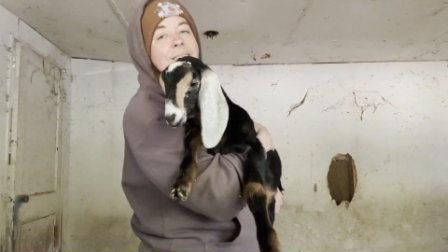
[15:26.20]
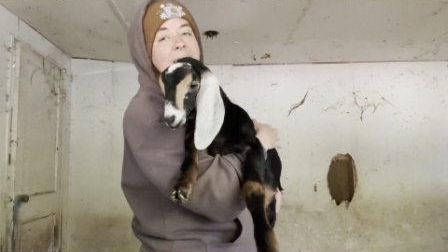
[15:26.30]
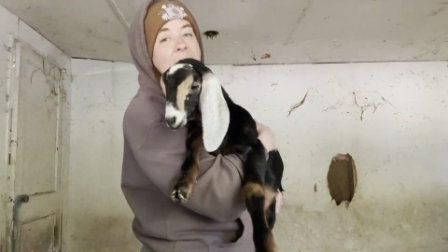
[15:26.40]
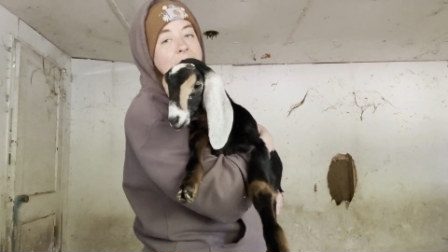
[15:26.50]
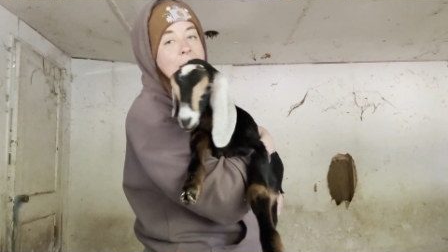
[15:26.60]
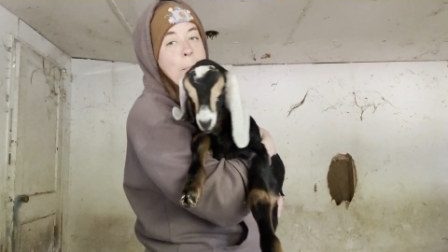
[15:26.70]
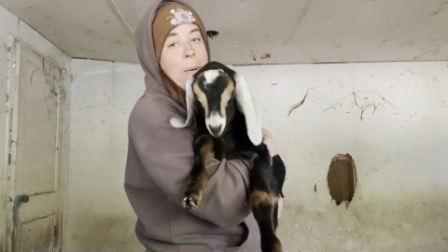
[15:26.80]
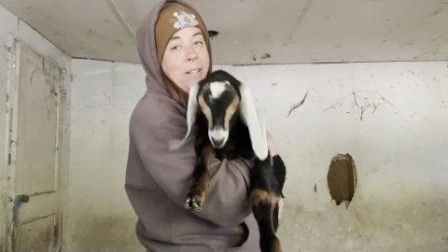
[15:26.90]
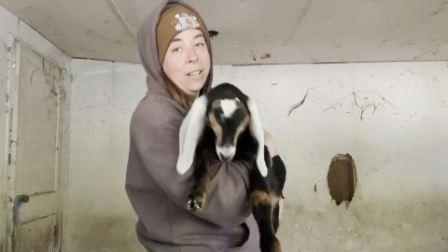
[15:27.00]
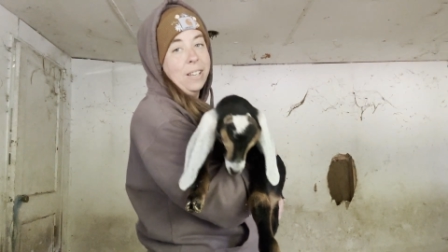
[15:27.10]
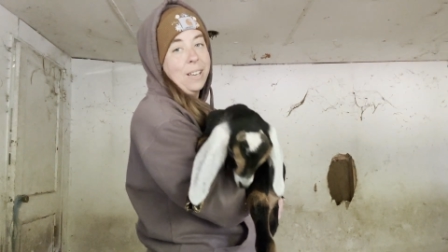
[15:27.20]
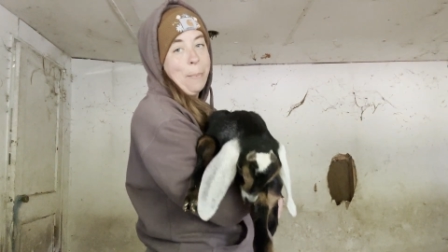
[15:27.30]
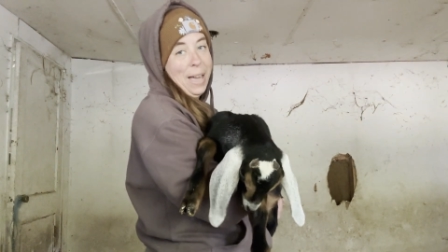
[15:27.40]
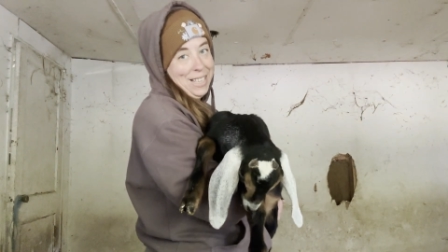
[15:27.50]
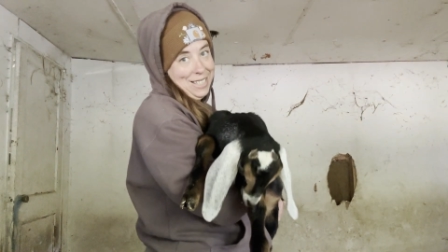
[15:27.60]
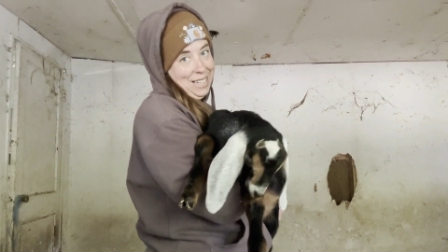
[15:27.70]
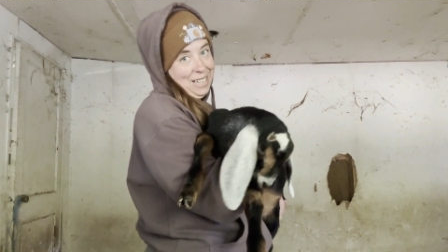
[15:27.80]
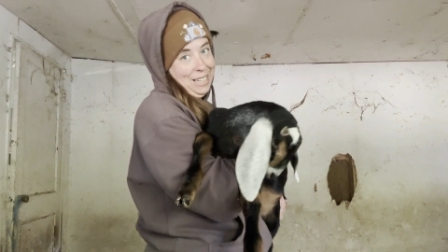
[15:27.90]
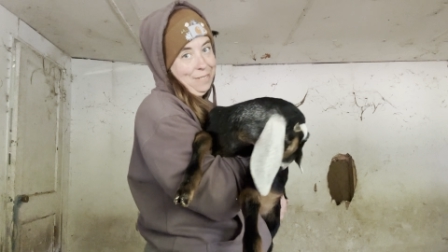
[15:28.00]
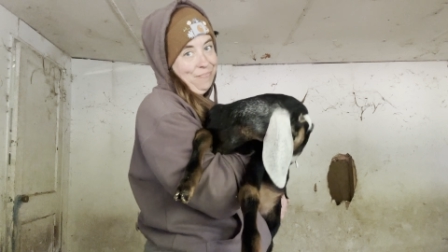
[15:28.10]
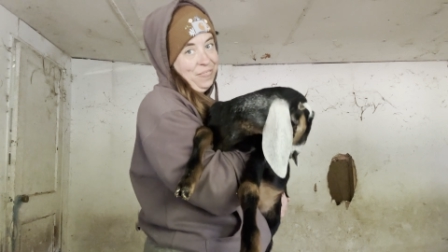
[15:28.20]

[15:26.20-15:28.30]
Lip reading: and milk capacity.